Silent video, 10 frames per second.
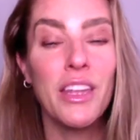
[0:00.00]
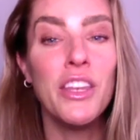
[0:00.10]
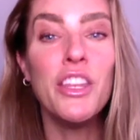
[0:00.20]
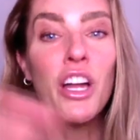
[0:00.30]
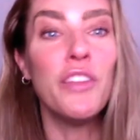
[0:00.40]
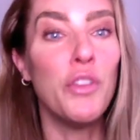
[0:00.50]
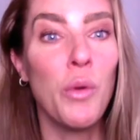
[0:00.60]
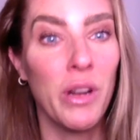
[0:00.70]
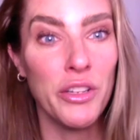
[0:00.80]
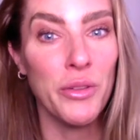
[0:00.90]
None of you
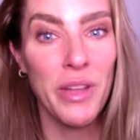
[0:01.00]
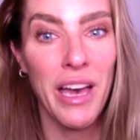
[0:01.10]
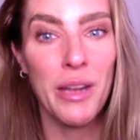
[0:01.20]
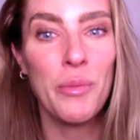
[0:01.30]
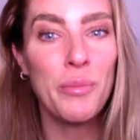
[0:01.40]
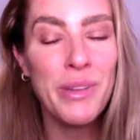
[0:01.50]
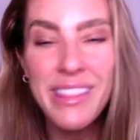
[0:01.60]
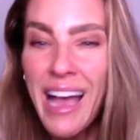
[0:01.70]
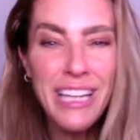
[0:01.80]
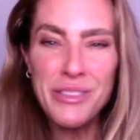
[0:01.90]
want to do that.
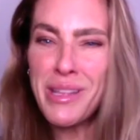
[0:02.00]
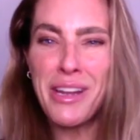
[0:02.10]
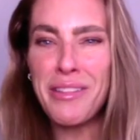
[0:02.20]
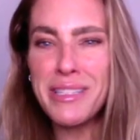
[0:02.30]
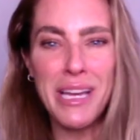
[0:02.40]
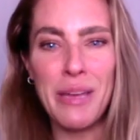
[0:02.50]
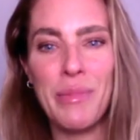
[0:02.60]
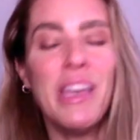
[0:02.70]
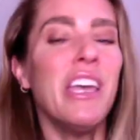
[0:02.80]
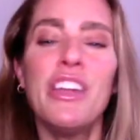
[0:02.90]
But I do that all the time. And
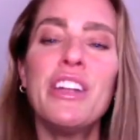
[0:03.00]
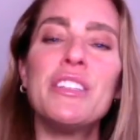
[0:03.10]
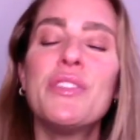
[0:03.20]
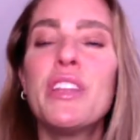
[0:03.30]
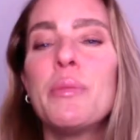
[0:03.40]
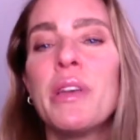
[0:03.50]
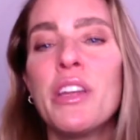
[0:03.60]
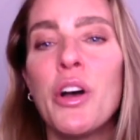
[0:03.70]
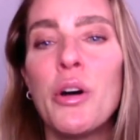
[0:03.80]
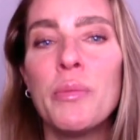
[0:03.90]
I just feel like being
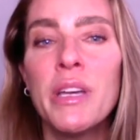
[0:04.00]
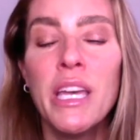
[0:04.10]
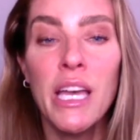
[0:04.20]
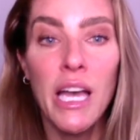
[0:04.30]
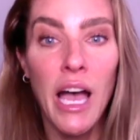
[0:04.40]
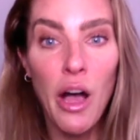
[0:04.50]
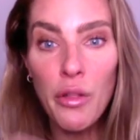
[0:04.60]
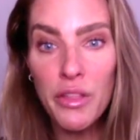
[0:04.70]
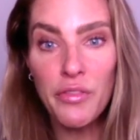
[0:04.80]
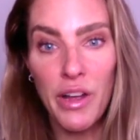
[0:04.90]
at home.
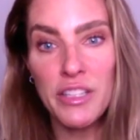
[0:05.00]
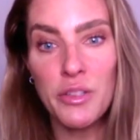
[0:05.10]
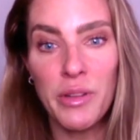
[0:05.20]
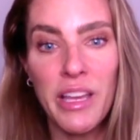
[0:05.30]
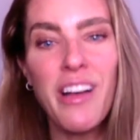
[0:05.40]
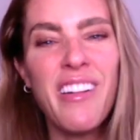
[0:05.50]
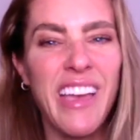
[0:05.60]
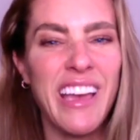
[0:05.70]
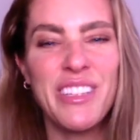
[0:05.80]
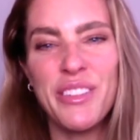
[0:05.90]
Healthy friends are like,
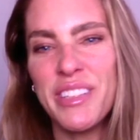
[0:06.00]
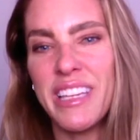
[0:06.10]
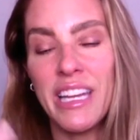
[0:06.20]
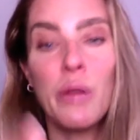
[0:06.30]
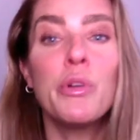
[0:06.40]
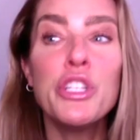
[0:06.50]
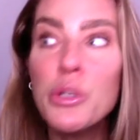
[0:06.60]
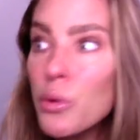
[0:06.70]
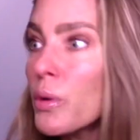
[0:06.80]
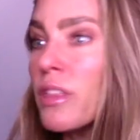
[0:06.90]
okay, I totally get it. Wish
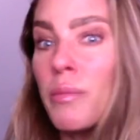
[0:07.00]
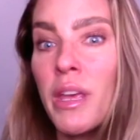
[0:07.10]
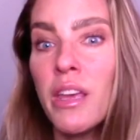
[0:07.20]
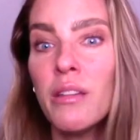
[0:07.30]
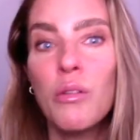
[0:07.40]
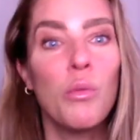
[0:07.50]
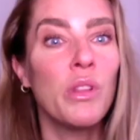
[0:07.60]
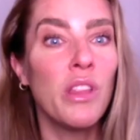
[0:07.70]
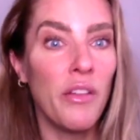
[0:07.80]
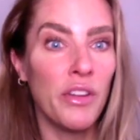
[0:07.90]
you were with me.
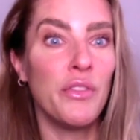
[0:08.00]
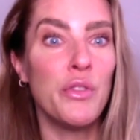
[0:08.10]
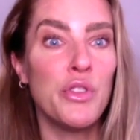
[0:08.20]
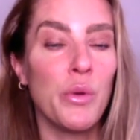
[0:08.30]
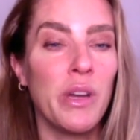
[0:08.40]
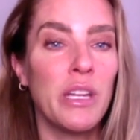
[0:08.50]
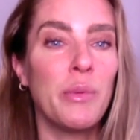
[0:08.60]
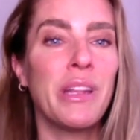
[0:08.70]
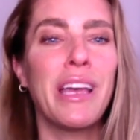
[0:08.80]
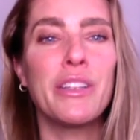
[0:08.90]
Would love it if you joined,
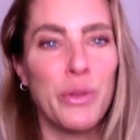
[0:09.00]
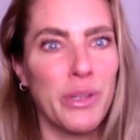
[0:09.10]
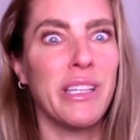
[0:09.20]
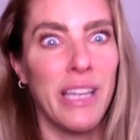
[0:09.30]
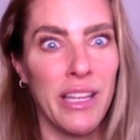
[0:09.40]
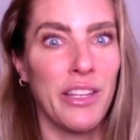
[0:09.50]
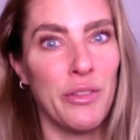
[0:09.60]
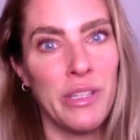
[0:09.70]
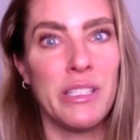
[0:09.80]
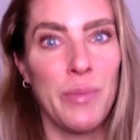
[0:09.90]
but like, I totally get that you
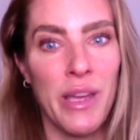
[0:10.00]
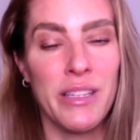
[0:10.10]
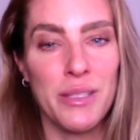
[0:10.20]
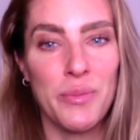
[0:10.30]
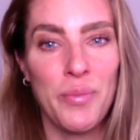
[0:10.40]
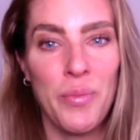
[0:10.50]
need space.